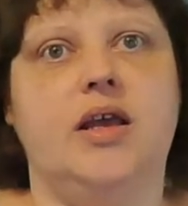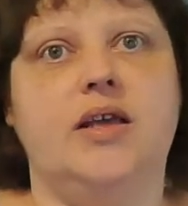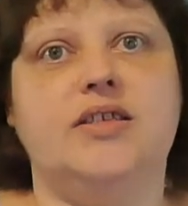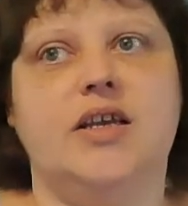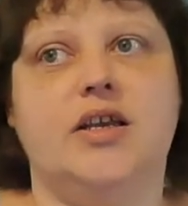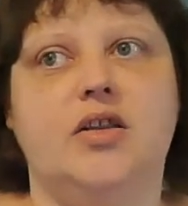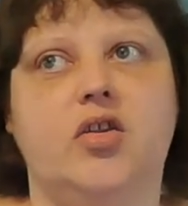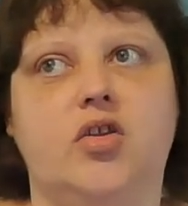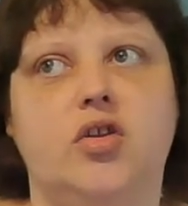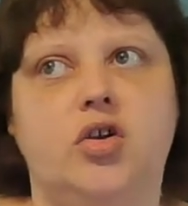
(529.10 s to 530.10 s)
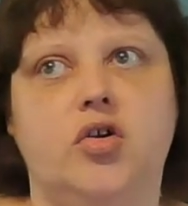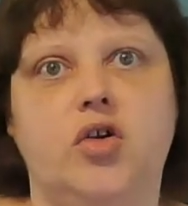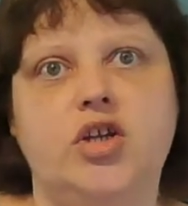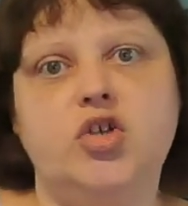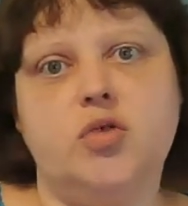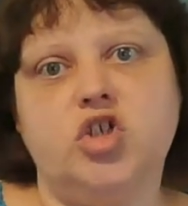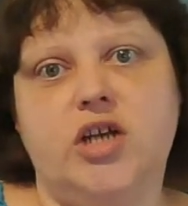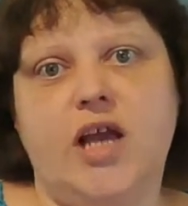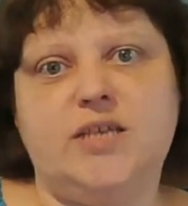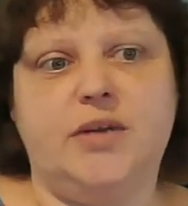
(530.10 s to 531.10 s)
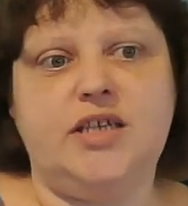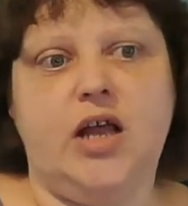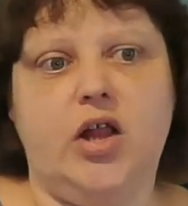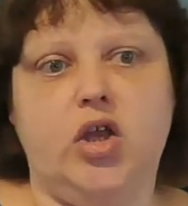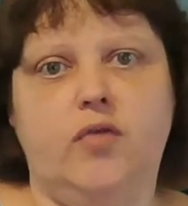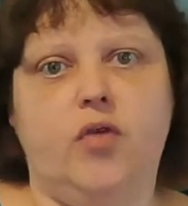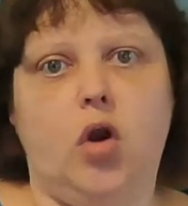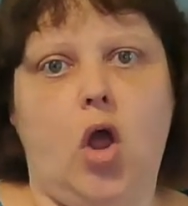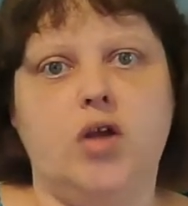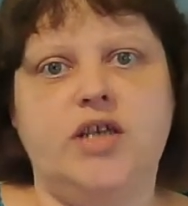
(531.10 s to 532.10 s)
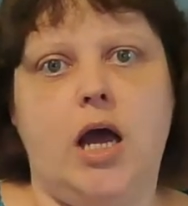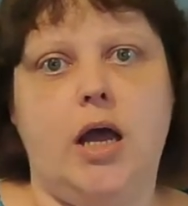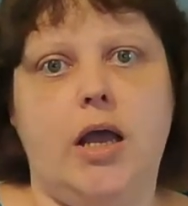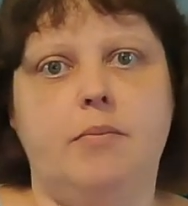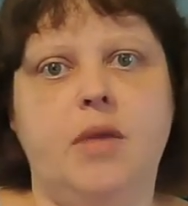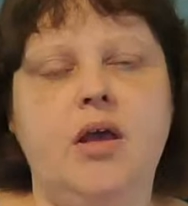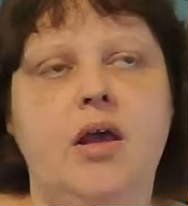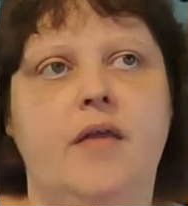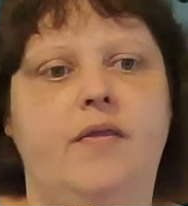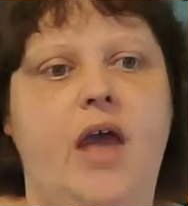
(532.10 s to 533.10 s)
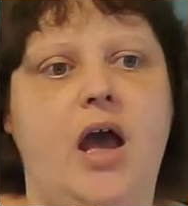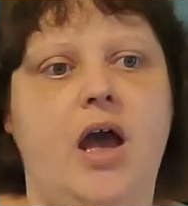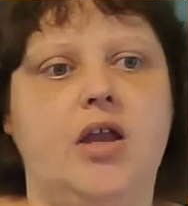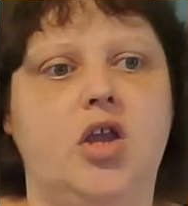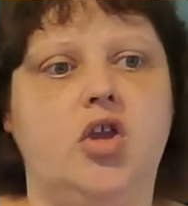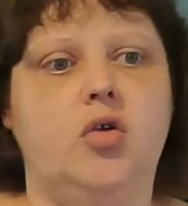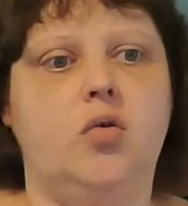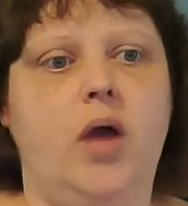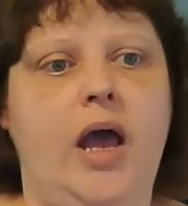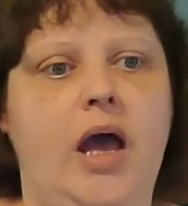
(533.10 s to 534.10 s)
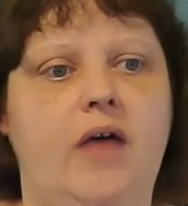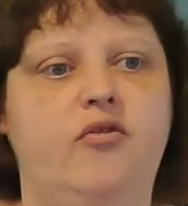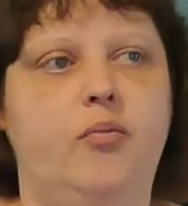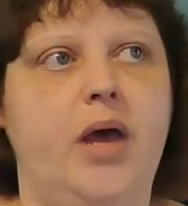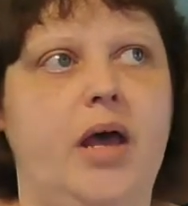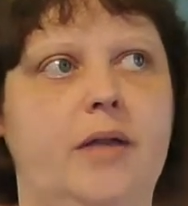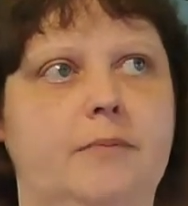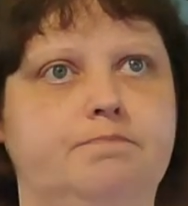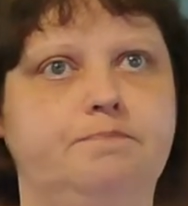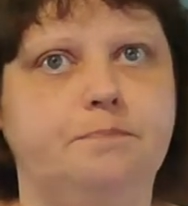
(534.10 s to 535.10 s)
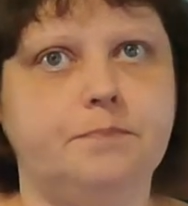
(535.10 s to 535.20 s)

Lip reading: it's like your intuition has been telling you for a long time that you have been,